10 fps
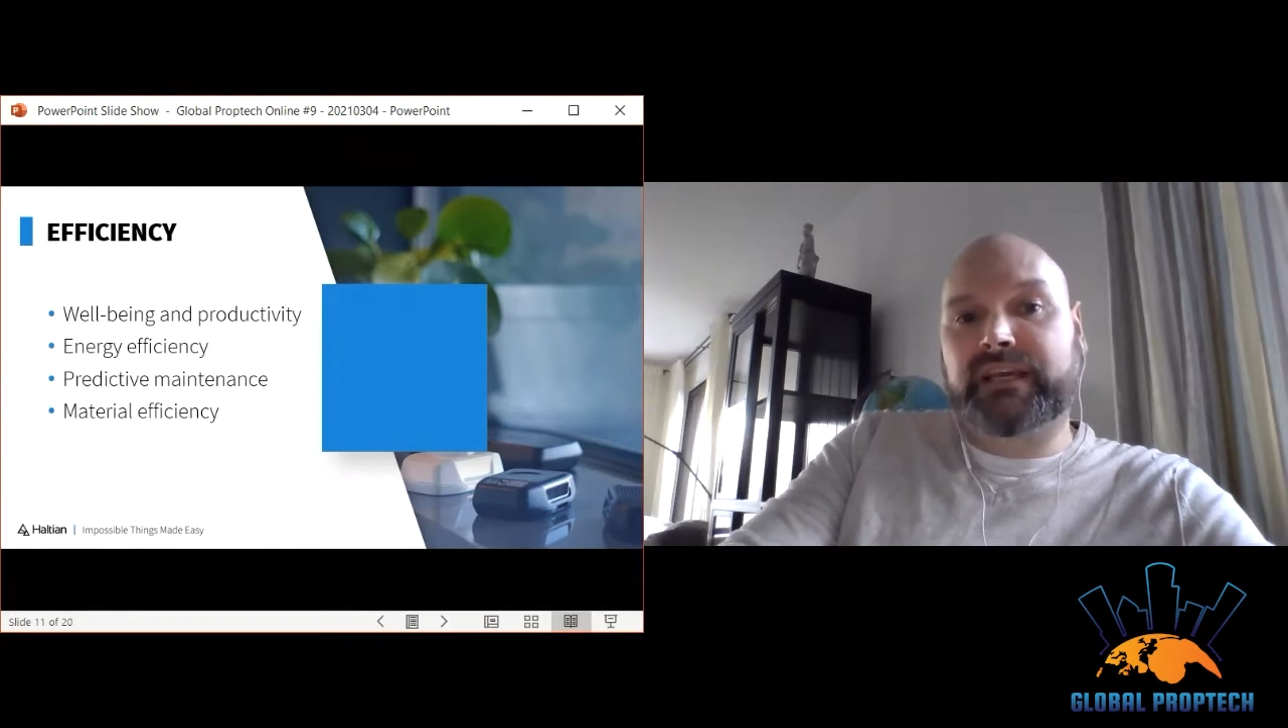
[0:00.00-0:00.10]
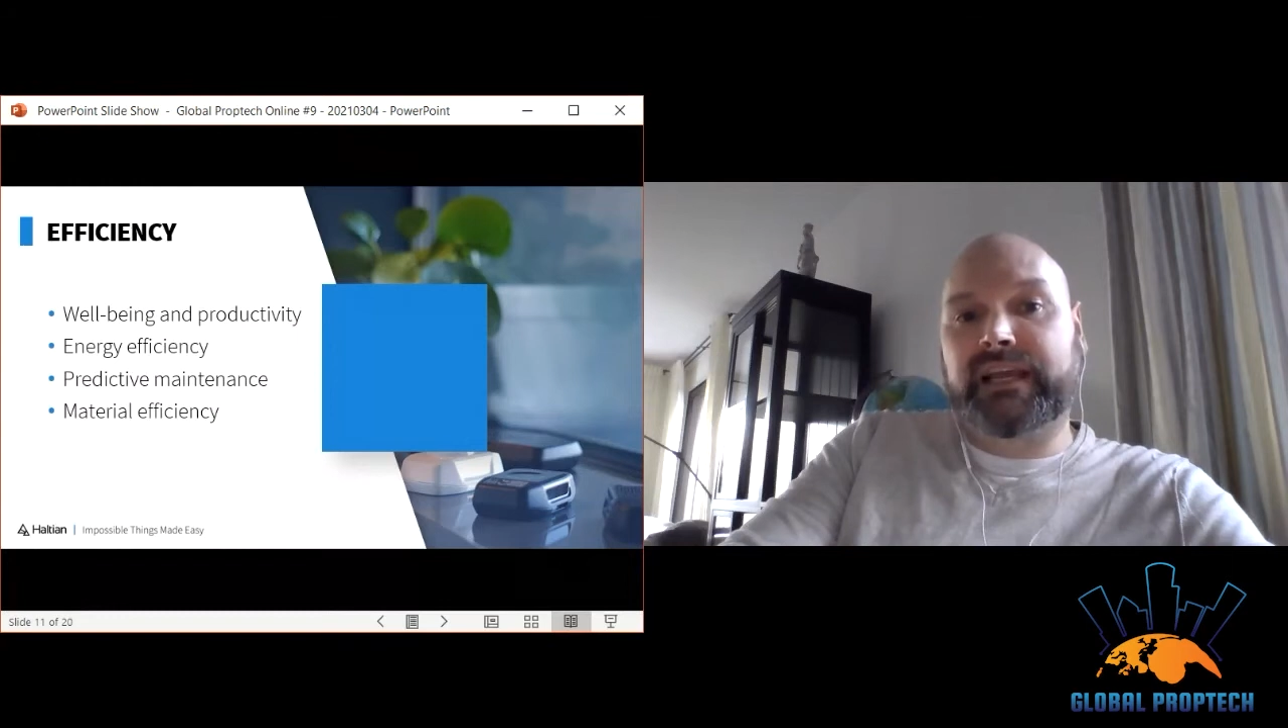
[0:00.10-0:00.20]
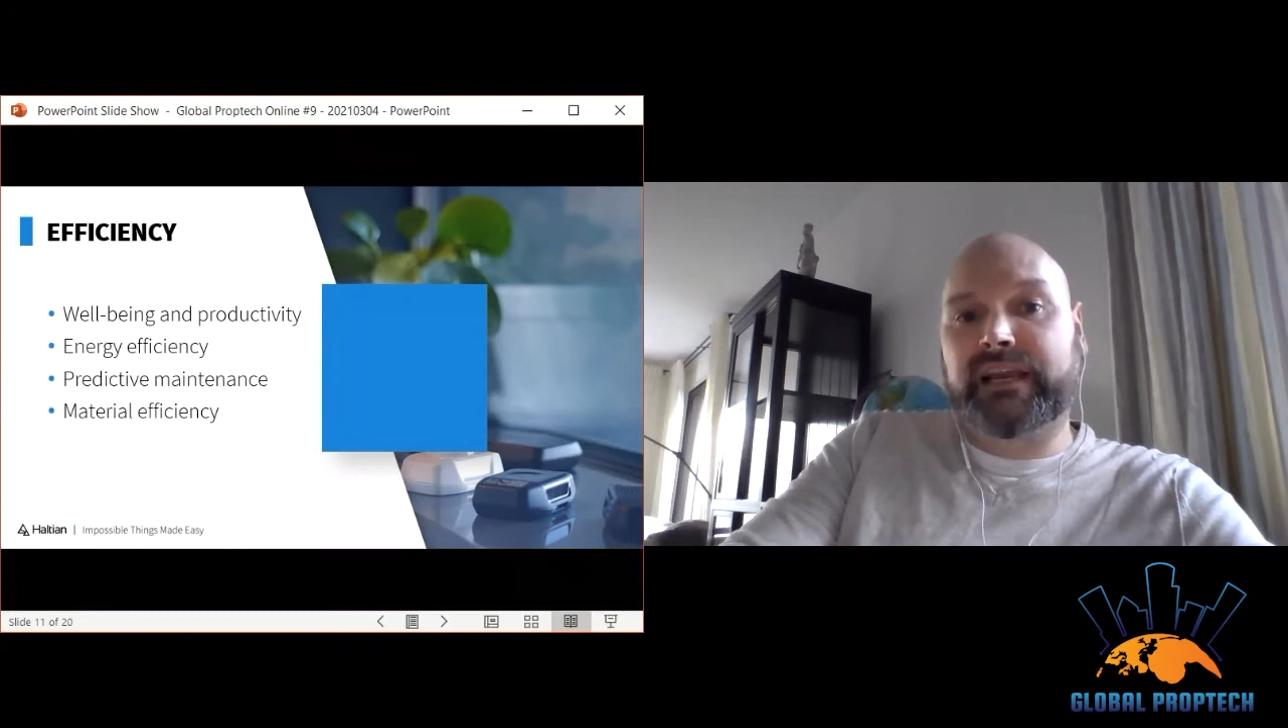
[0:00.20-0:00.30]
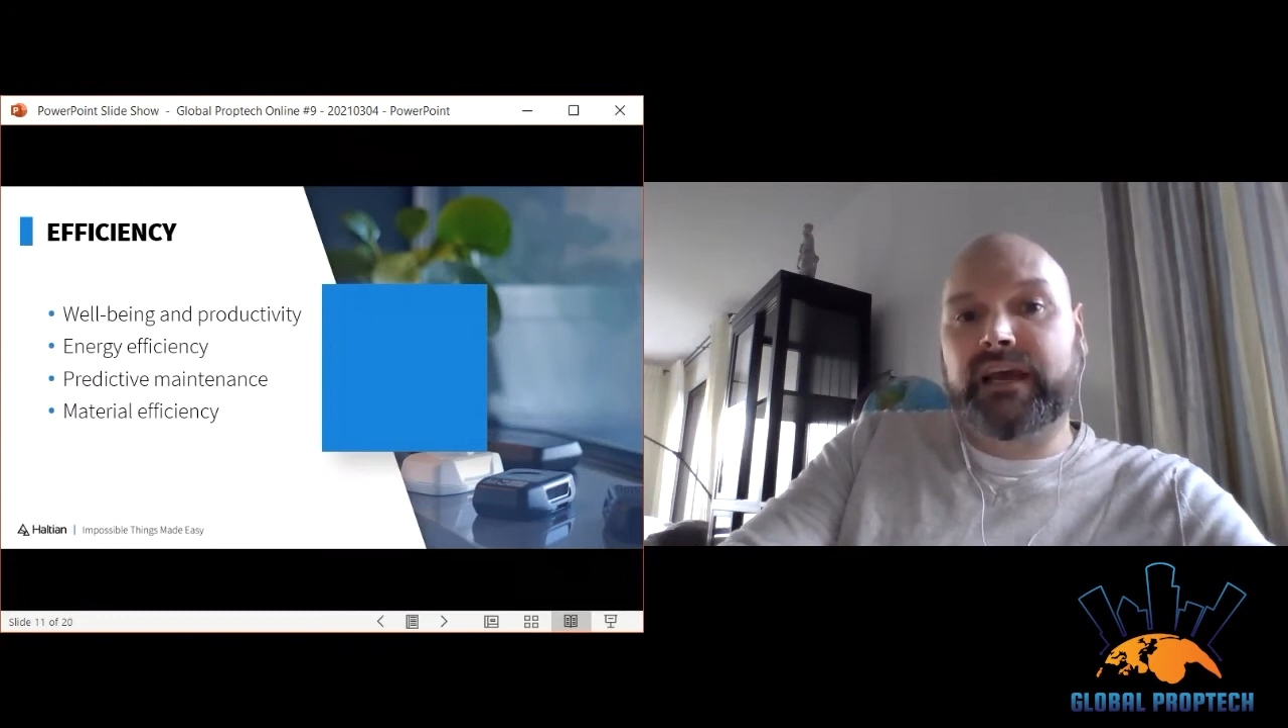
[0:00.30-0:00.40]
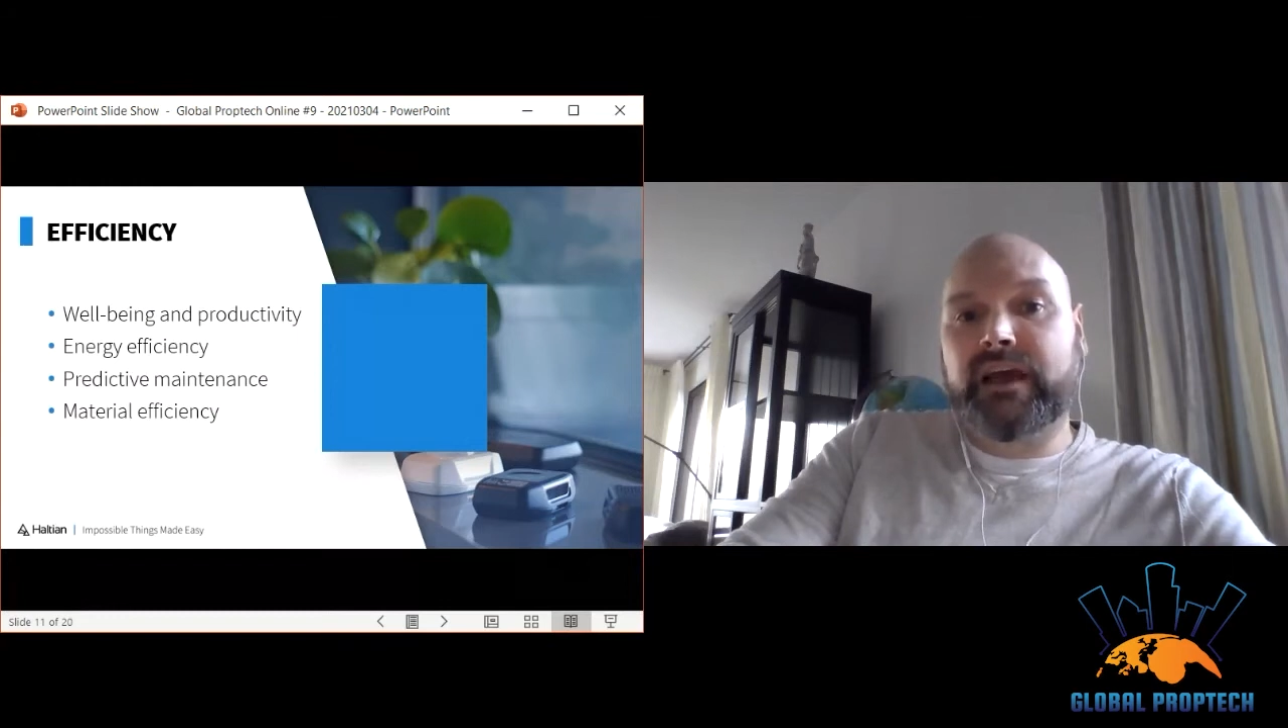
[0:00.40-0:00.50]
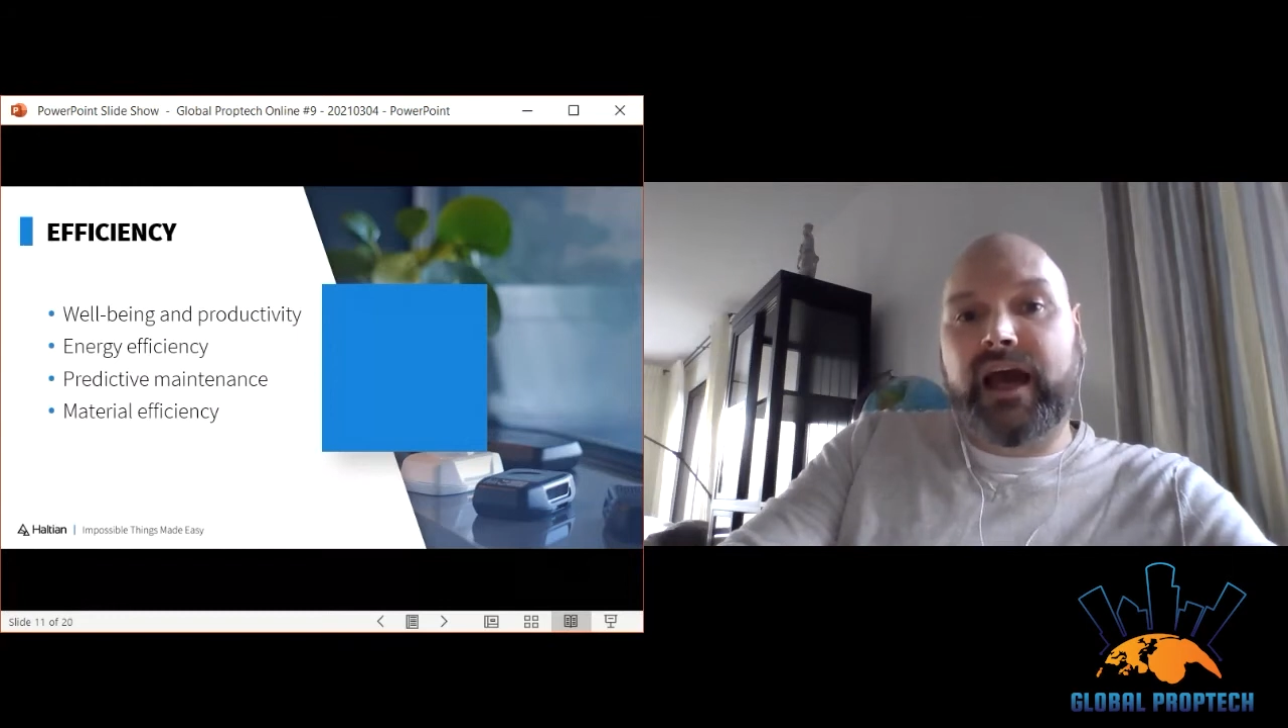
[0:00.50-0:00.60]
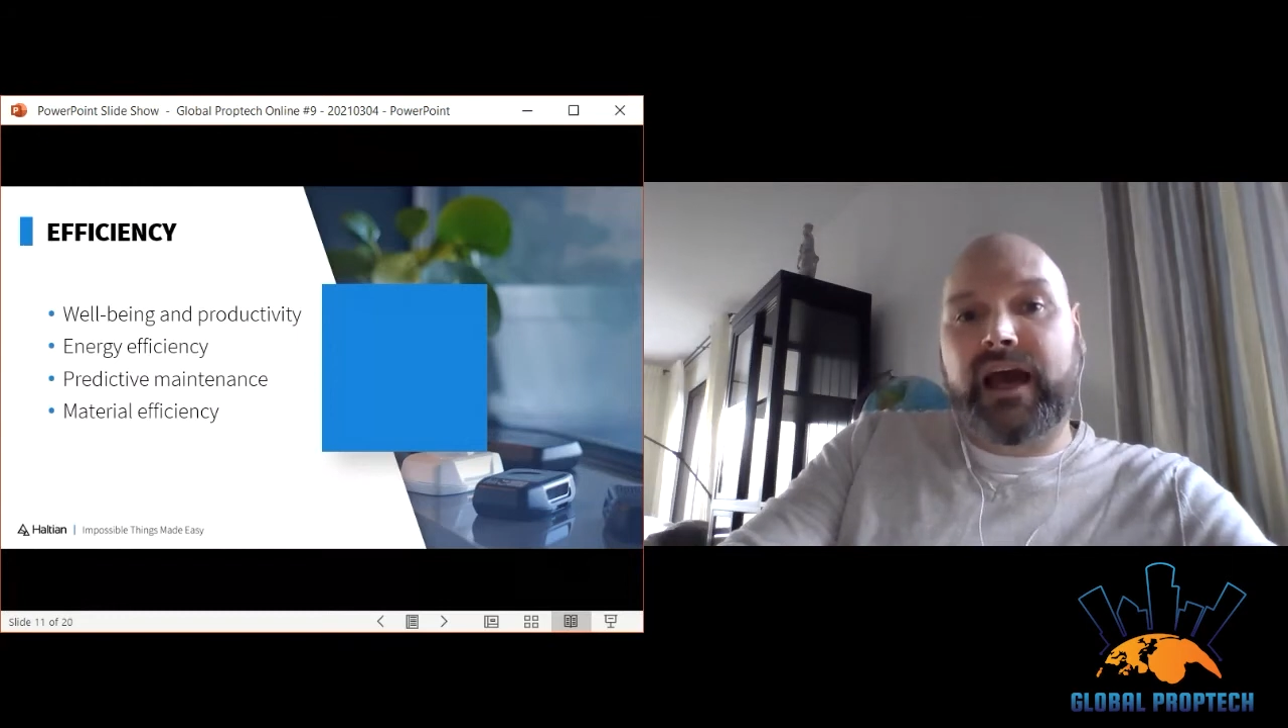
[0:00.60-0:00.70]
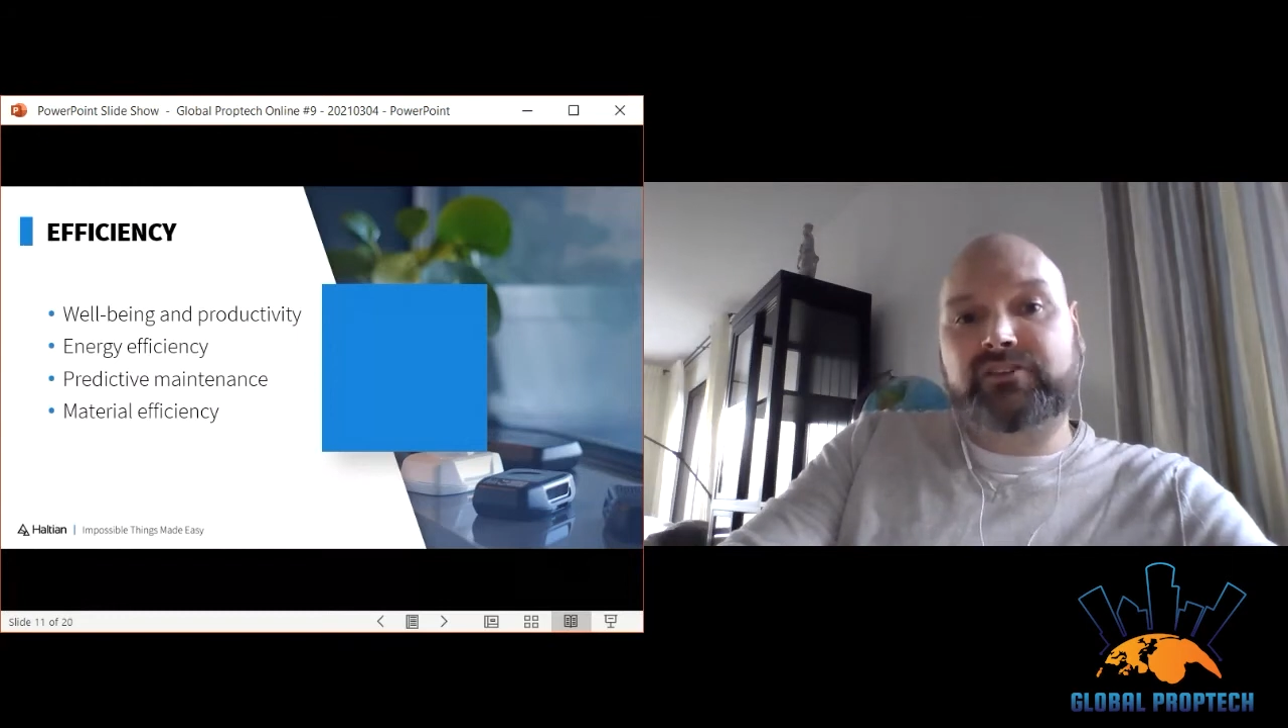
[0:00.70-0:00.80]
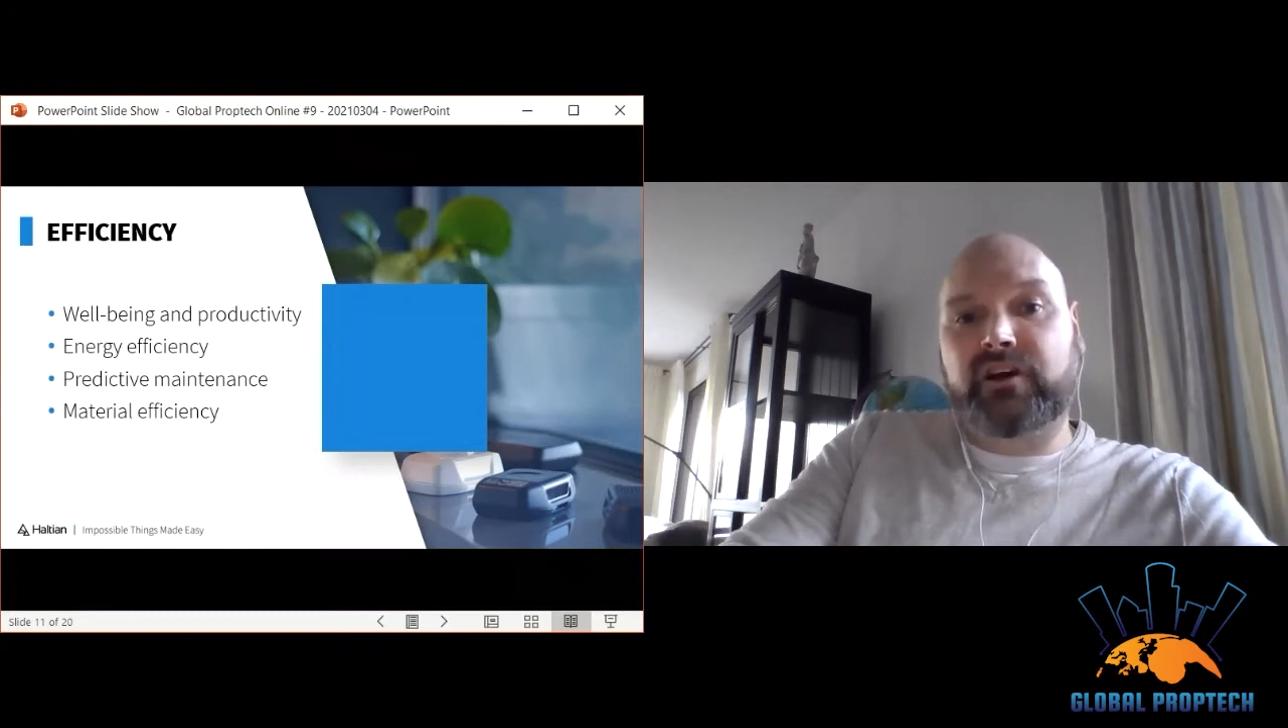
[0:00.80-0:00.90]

clean hand